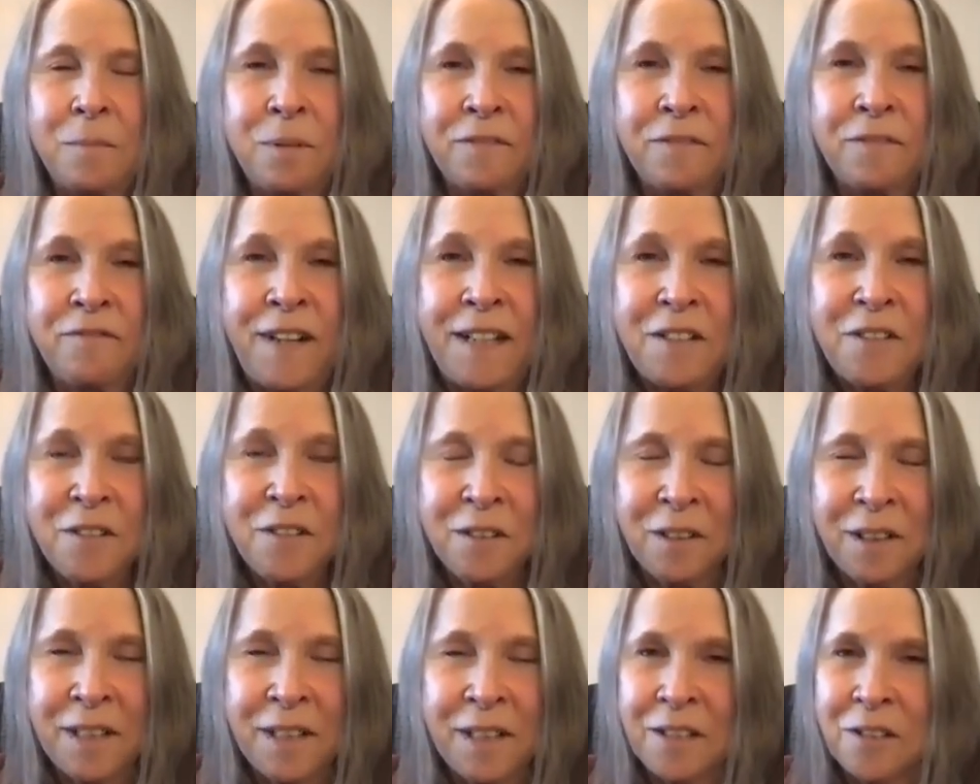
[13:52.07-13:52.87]

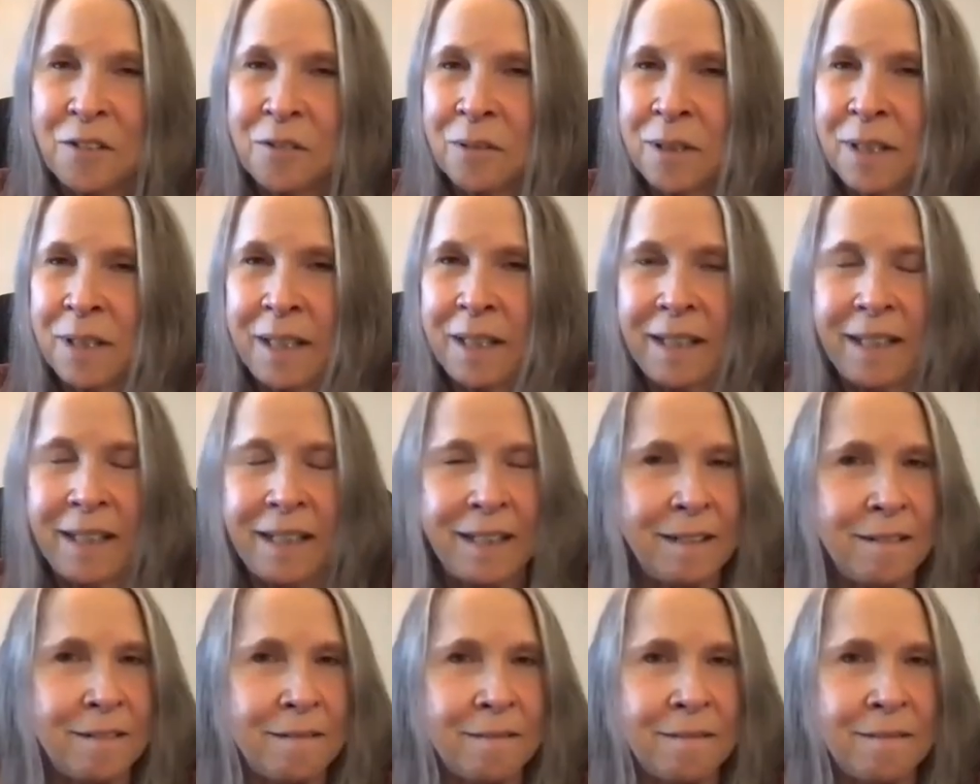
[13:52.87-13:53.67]
professional history and
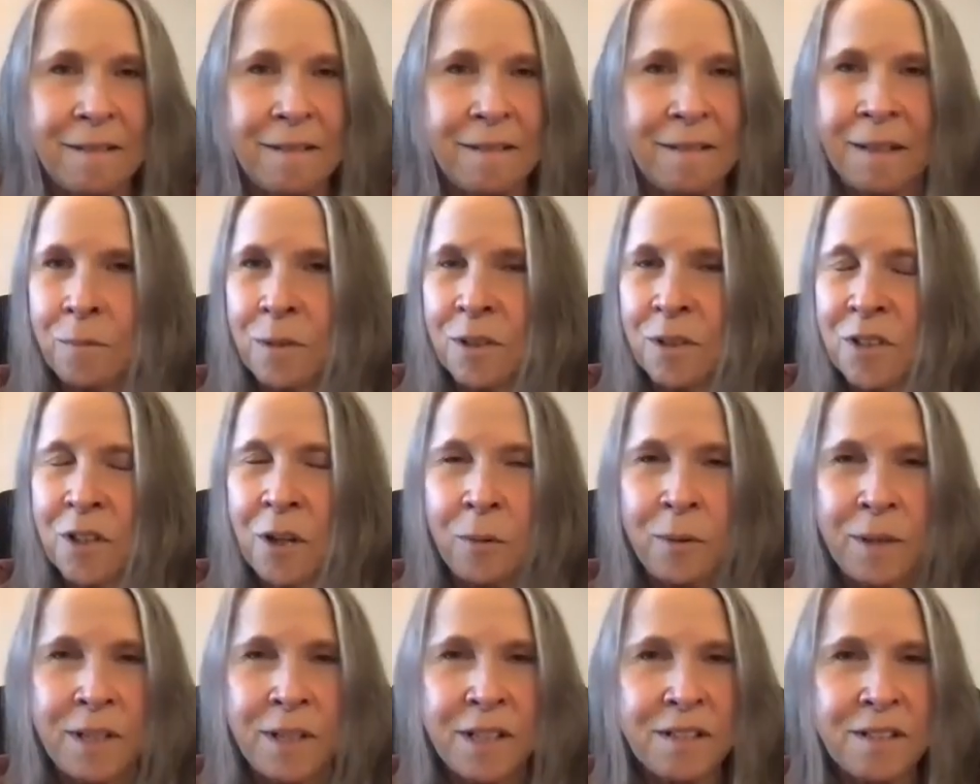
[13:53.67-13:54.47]
it it was
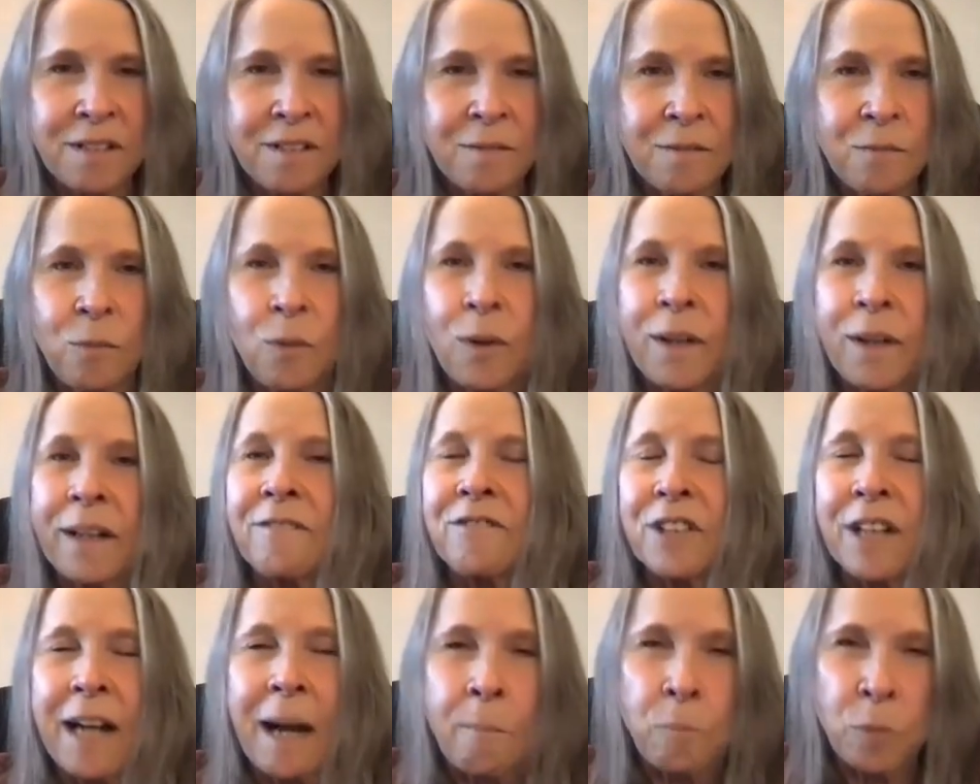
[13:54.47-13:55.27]
always
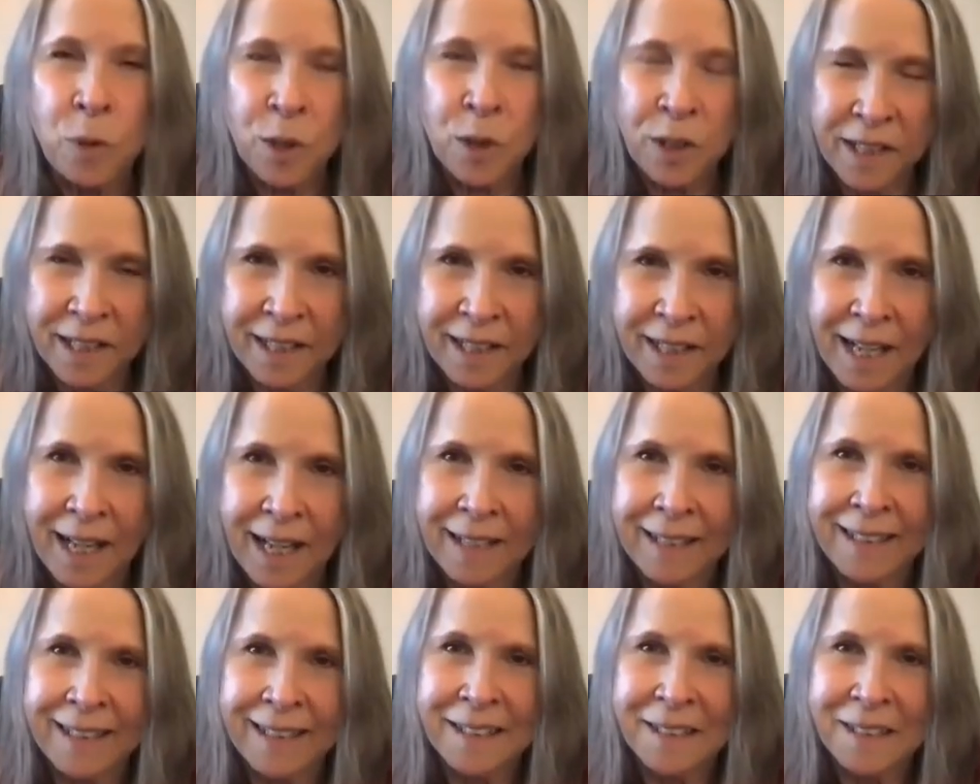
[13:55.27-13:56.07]
whatever I'm working
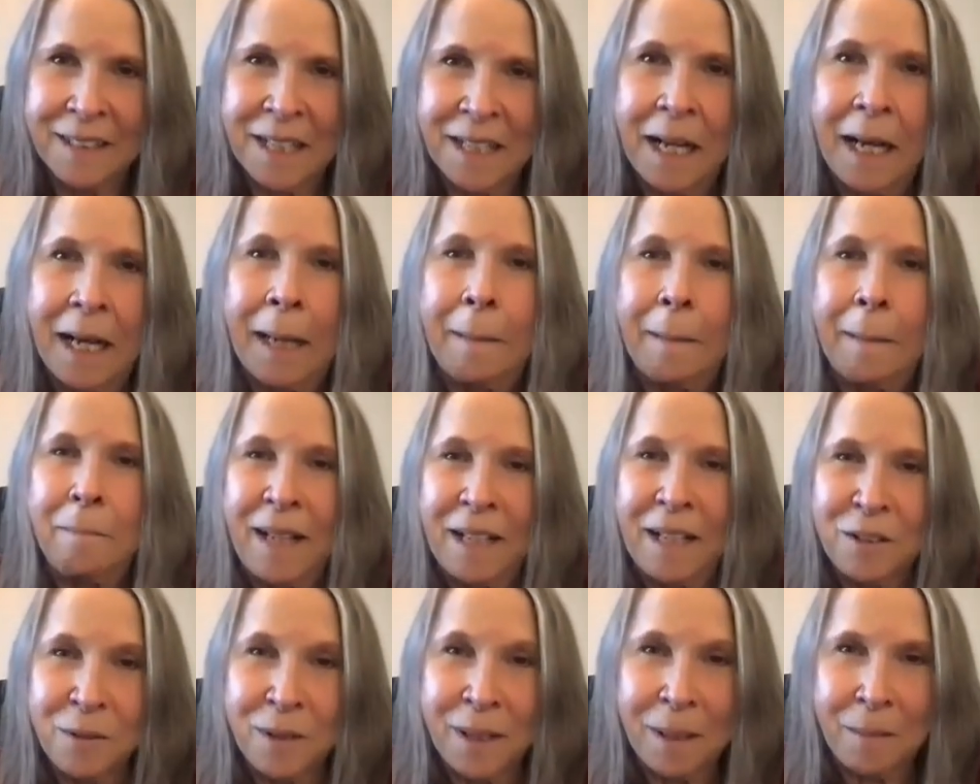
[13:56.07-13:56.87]
on at the time.
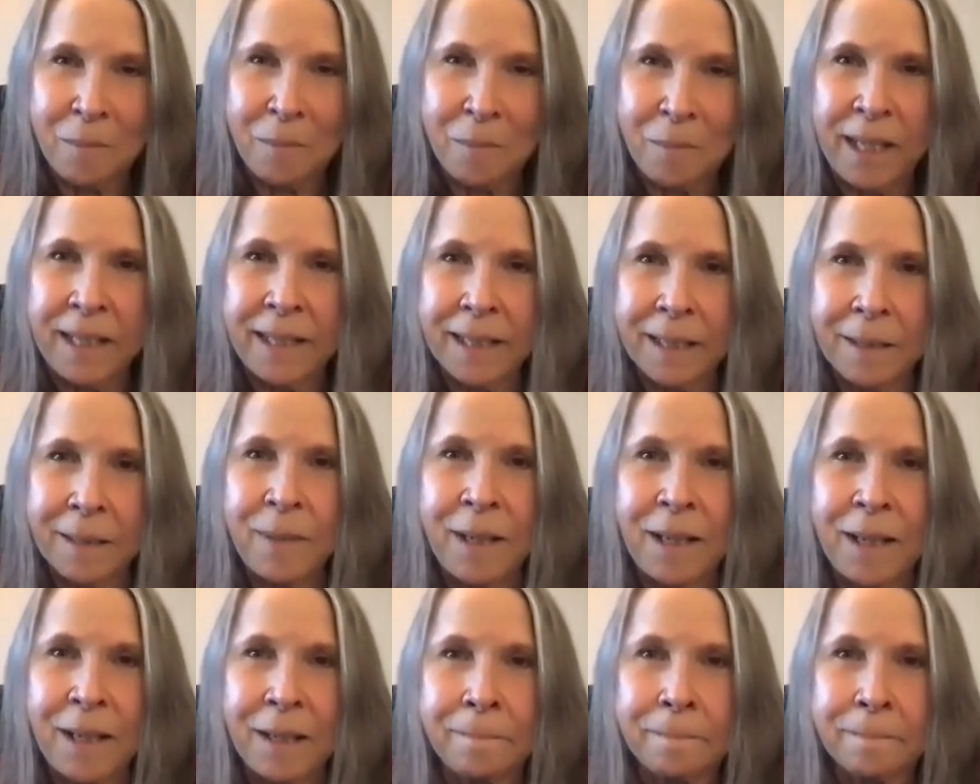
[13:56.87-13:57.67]
That's what I'm writing
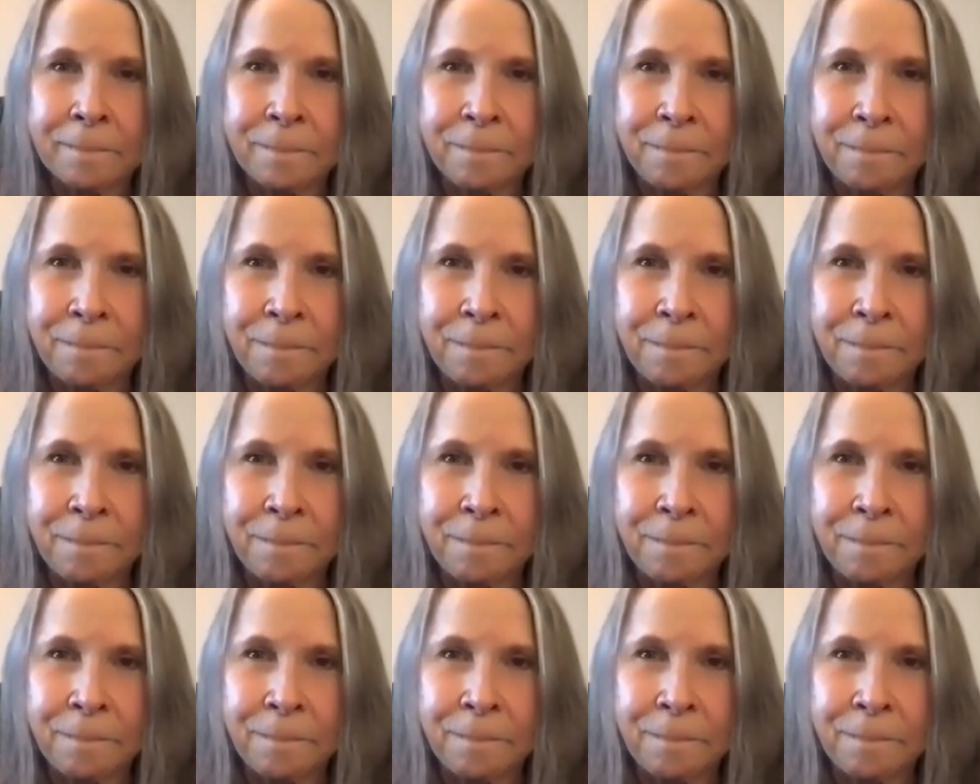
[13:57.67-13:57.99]
about.